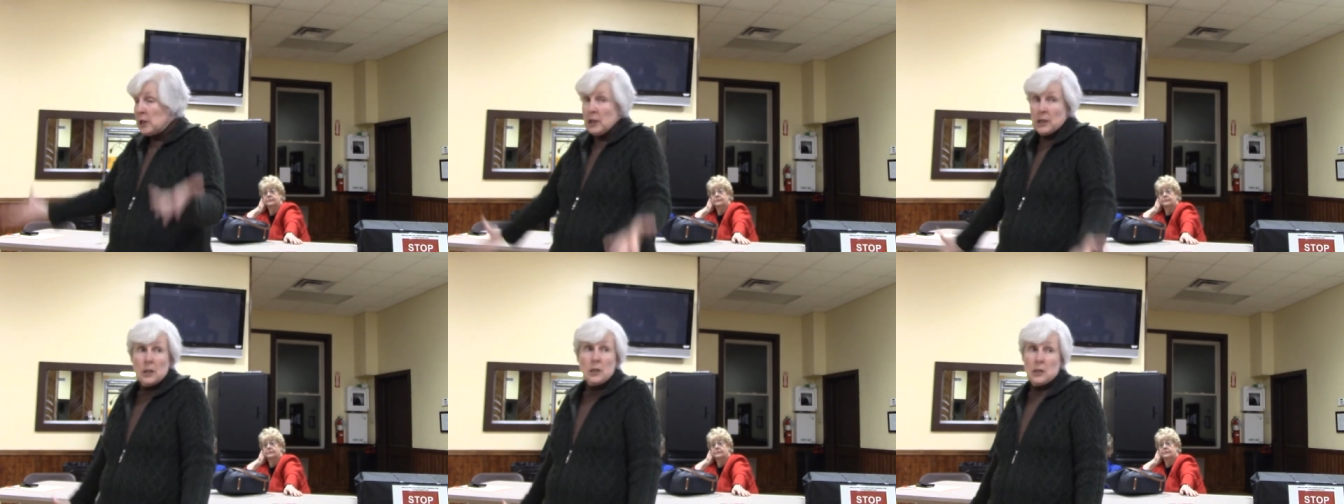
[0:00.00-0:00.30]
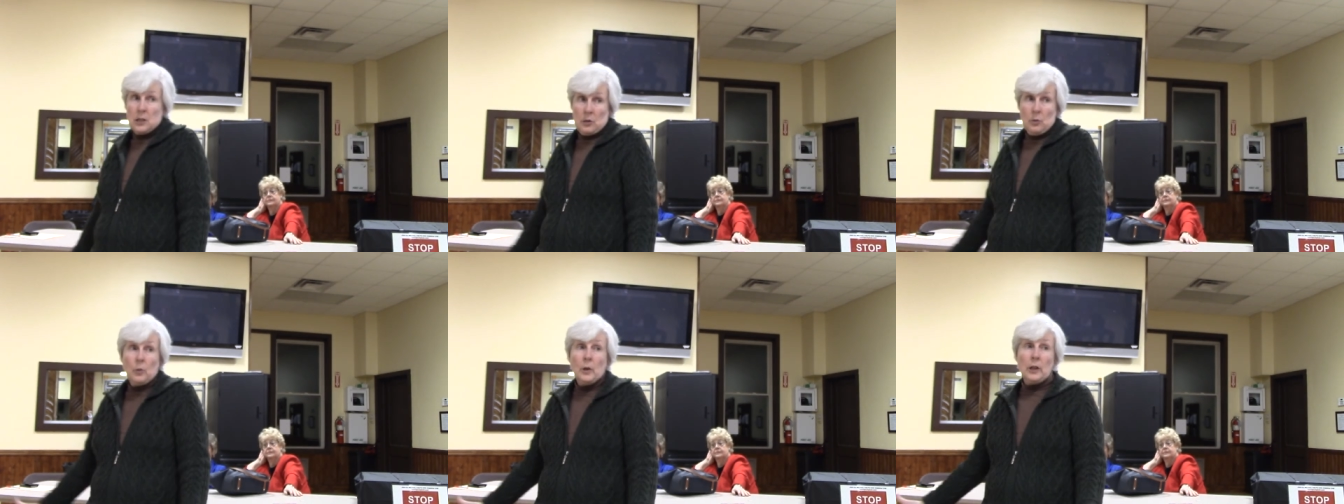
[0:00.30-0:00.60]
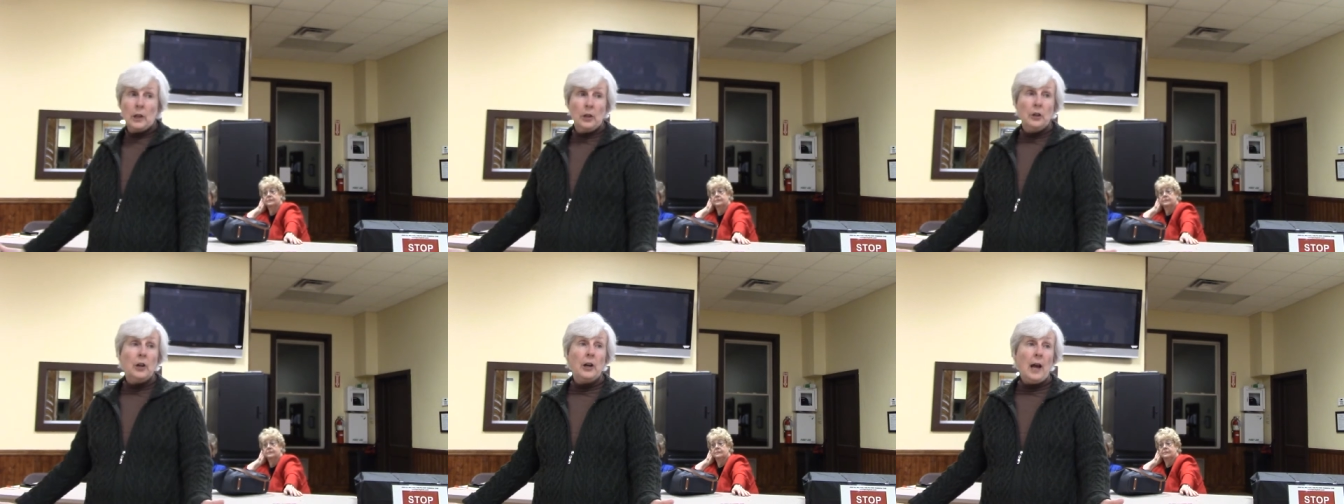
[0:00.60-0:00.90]
think this is a
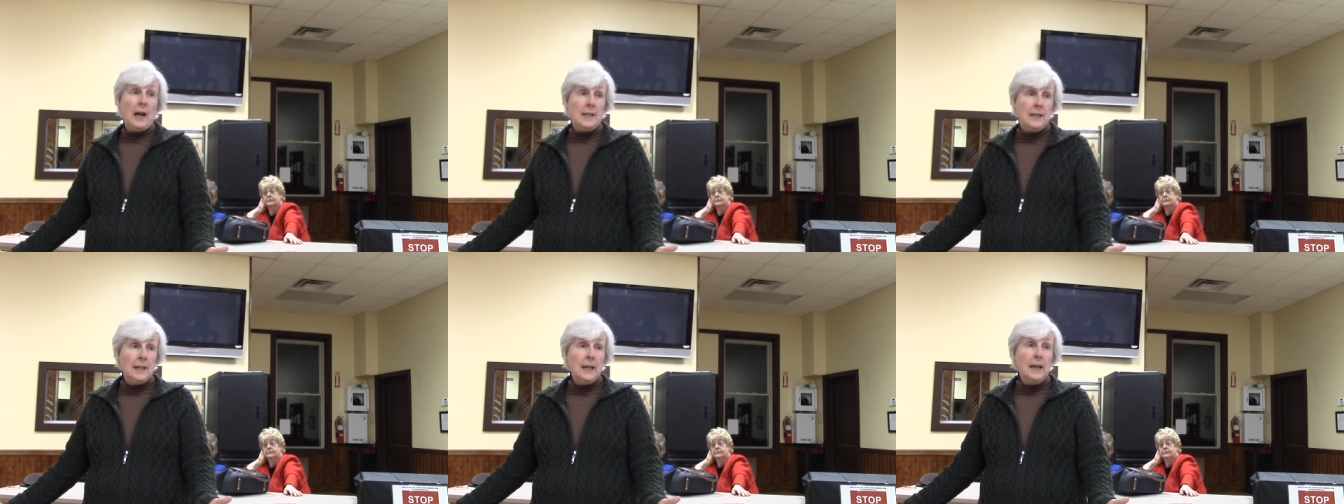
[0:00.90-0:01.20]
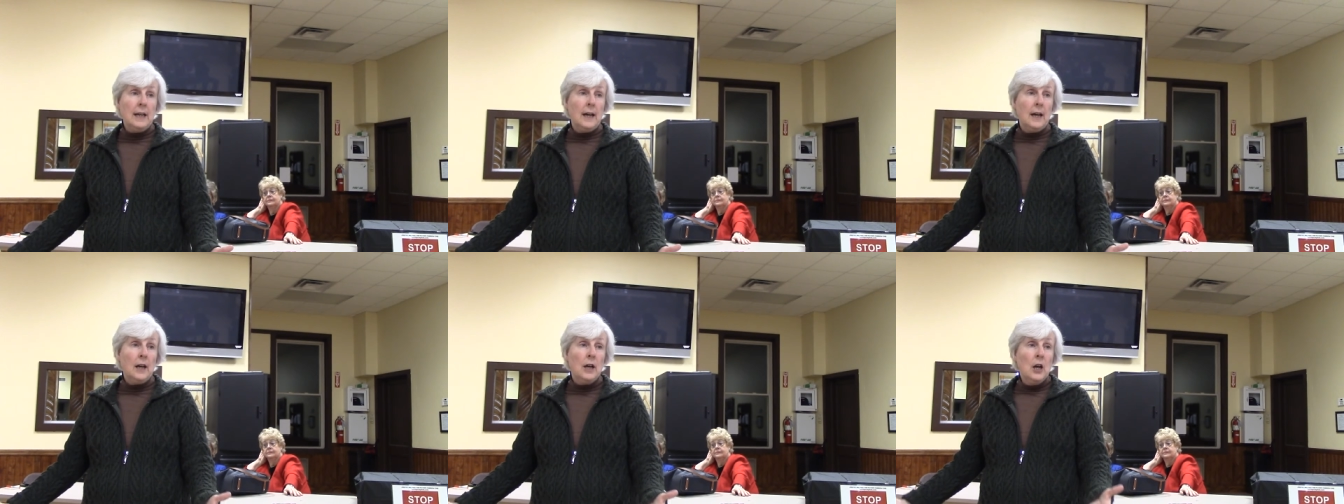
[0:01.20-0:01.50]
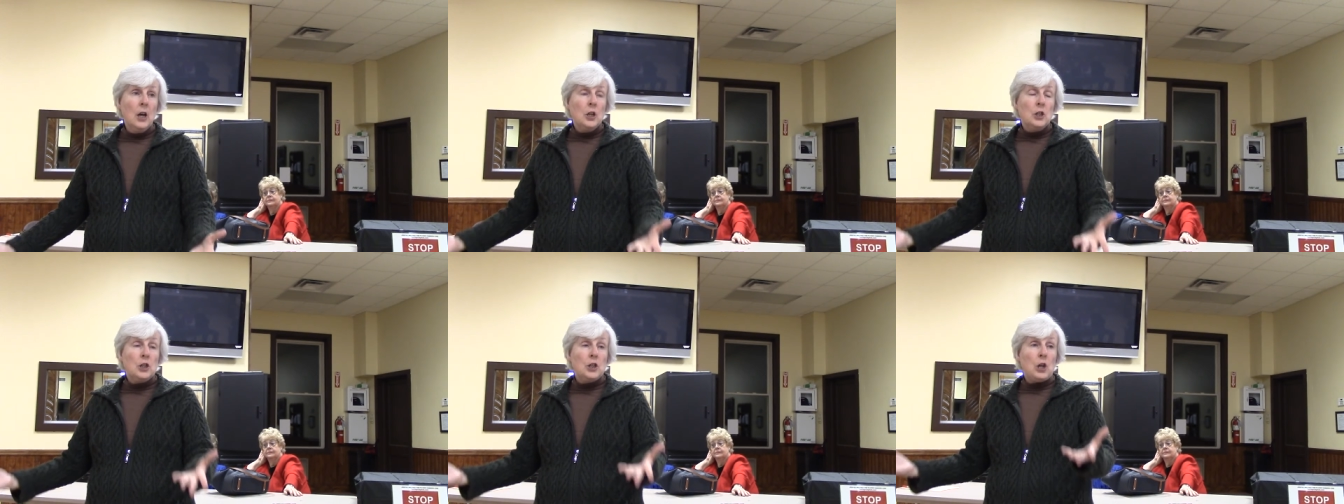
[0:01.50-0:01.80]
really good idea.
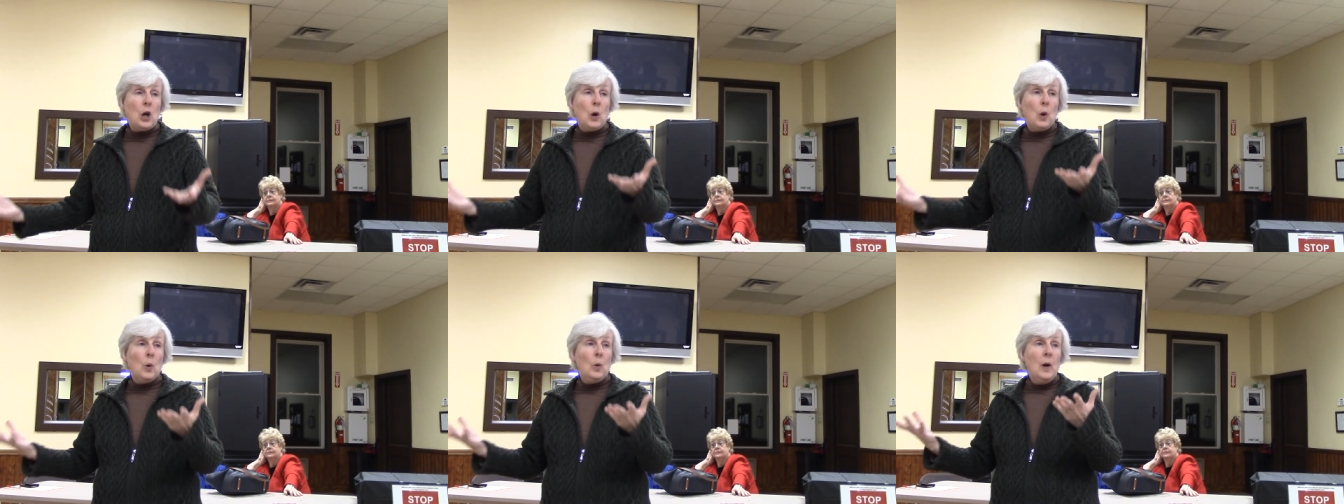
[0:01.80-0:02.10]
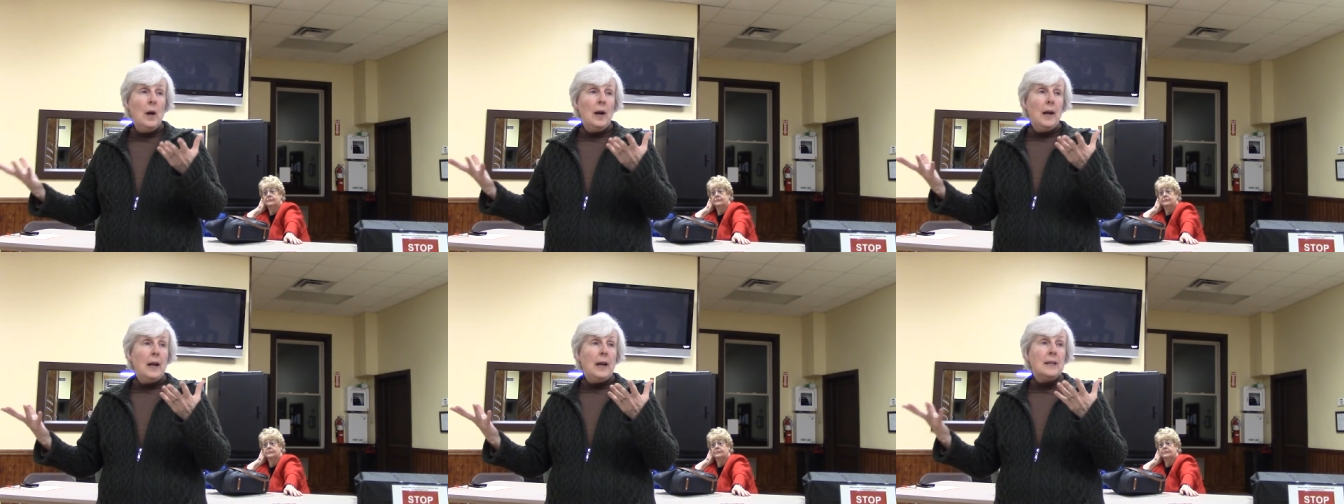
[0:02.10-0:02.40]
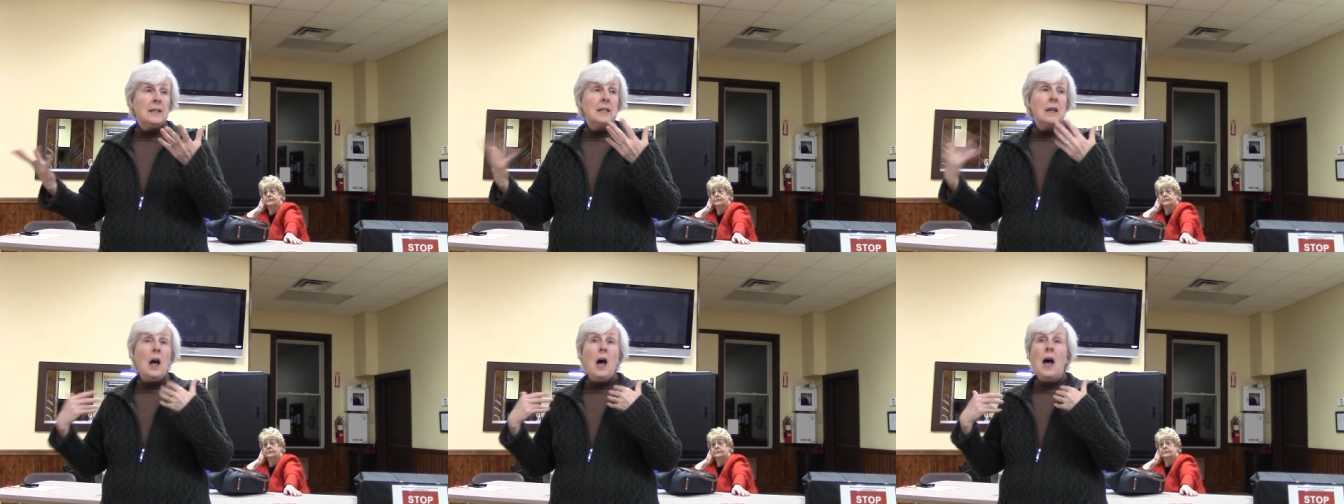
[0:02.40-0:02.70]
So
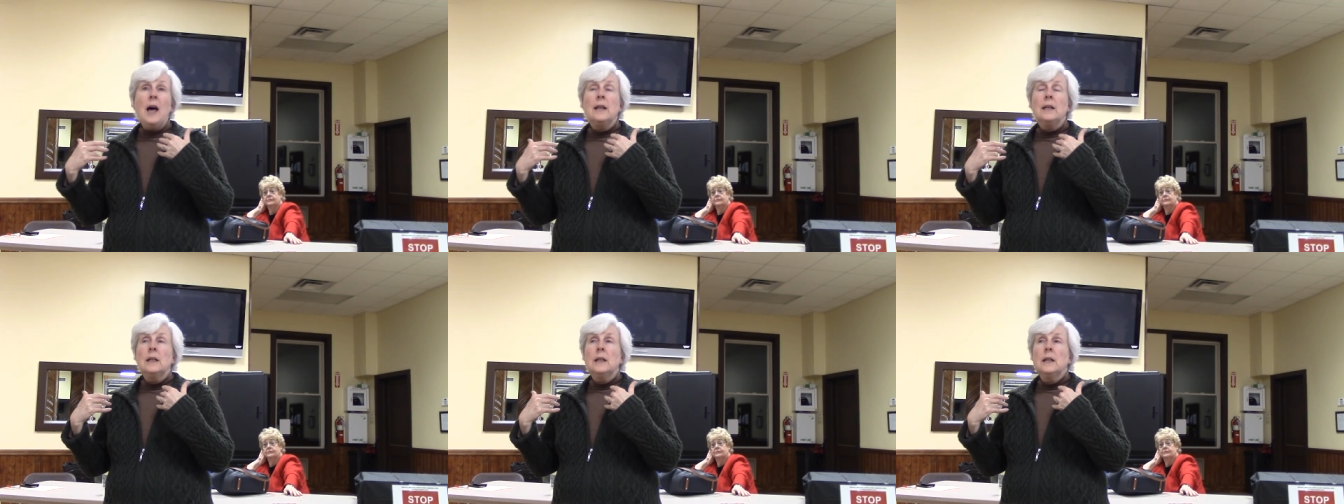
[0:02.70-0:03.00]
it's not